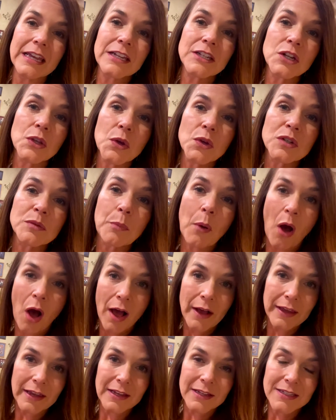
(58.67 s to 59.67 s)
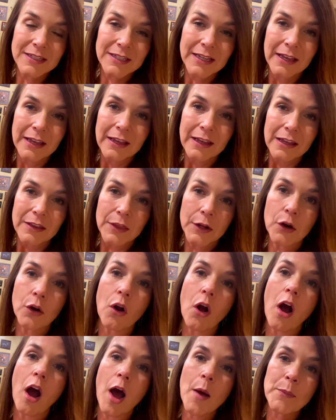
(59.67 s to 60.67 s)
into those pockets that
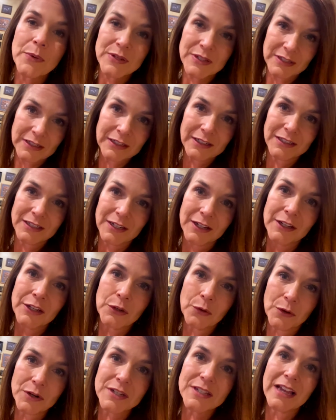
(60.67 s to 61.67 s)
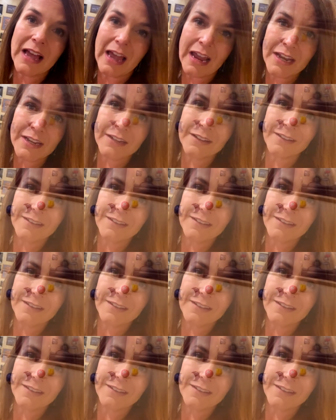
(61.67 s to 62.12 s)
are opposite your side.